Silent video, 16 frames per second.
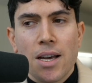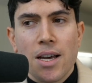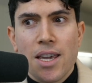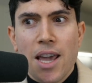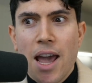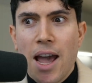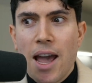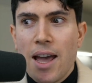
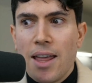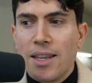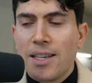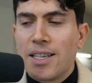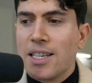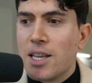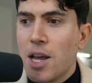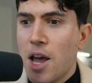Yeah,
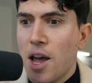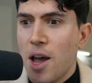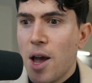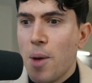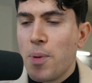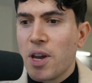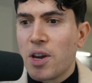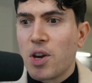this is a
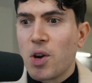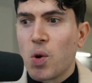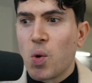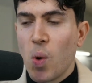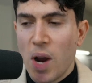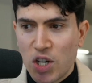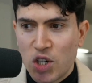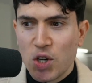big
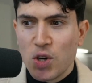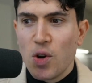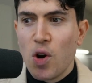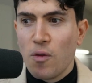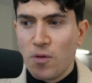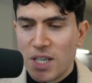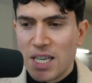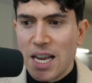question,
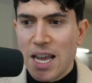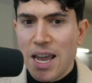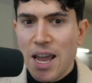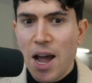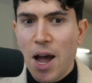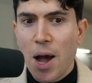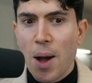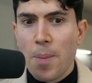obviously.
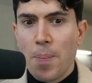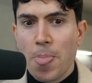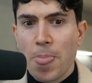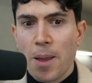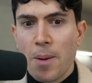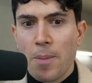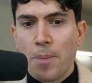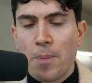
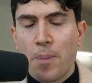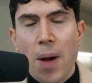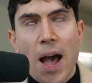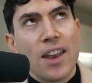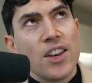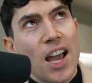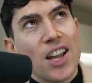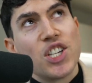And
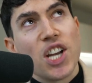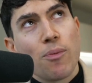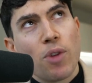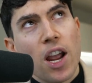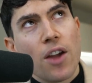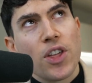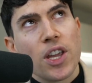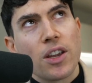
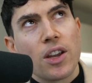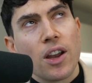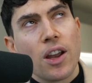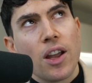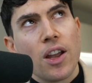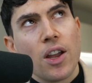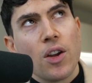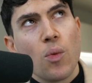generally, I think
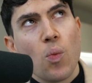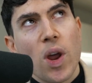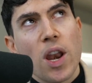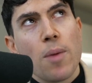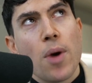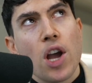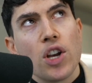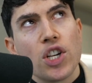when
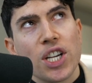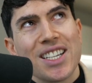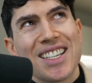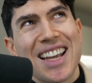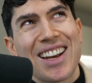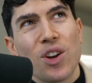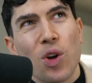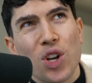emerging
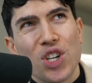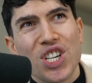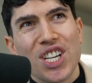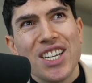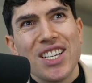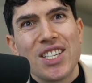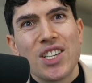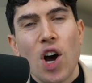
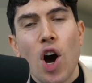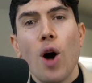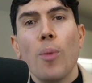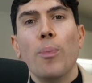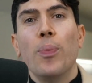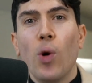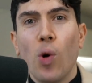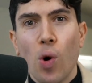technologies are
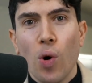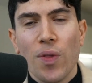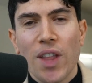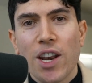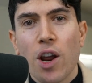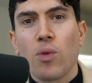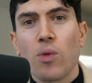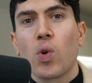born,
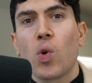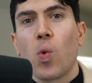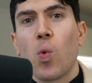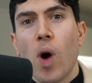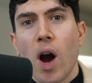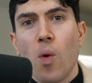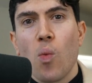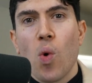they don't
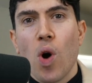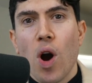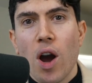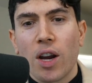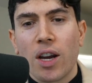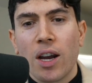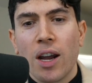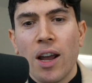quite
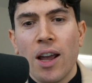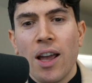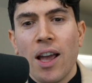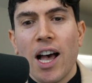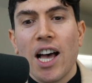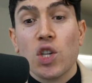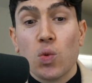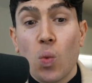work
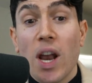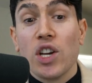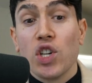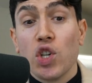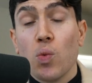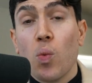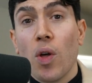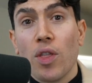as well
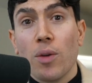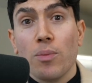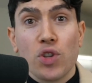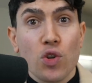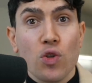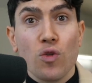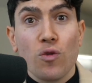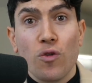as you want them
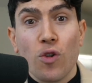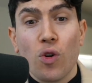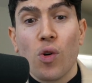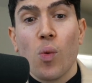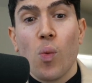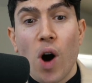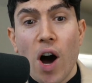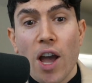to
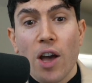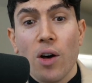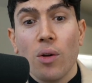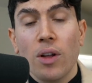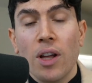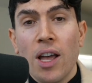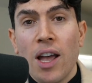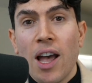for a
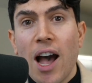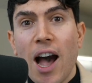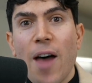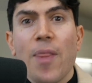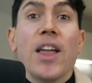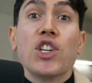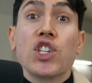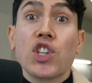while.
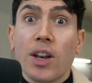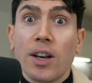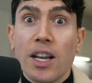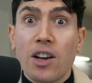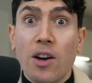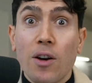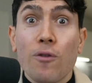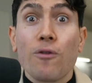And then suddenly
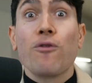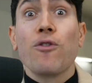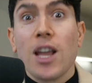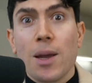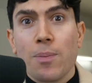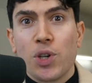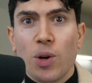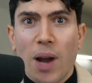it kind of
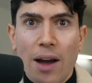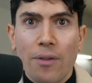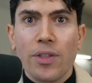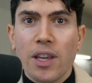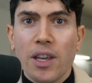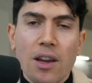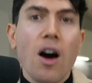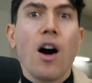flips. You have
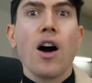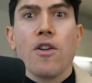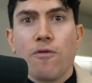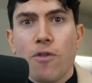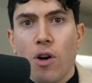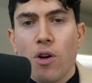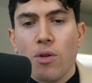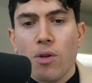the
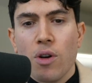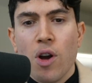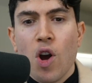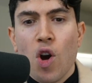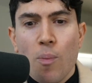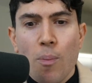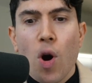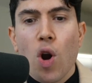iPhone
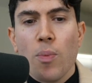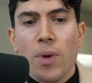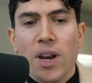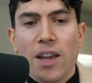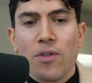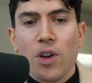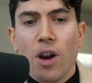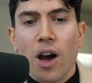moment,
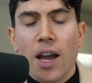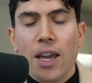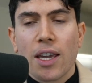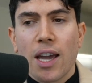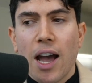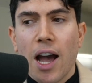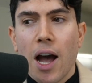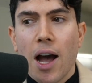if you
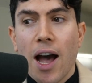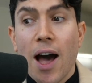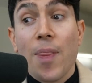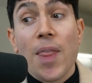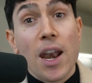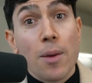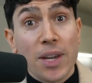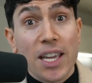like.
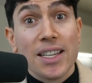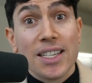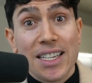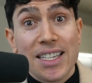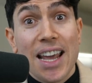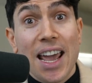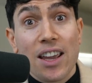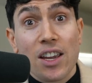And then it begins
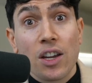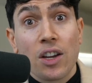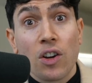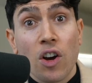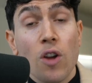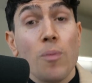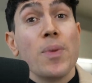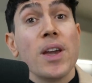to take
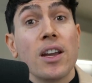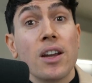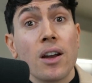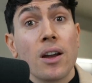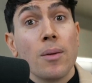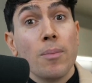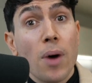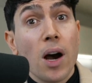kind of big
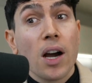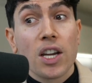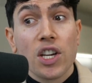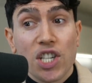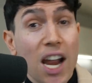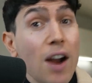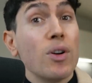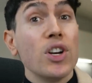market
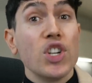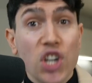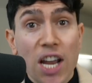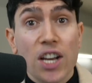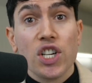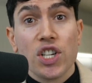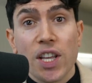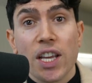share and
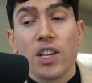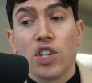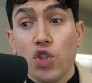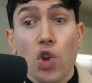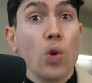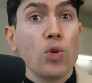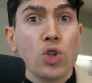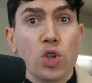change things
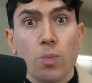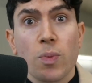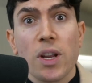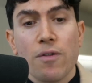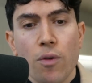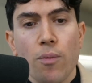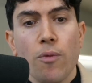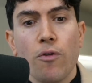
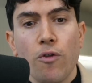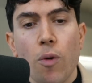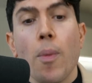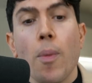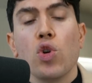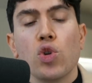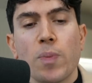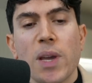noticeably for
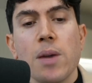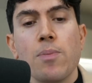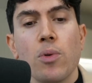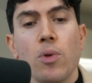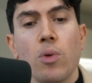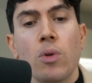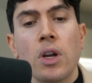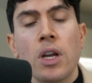most
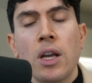people.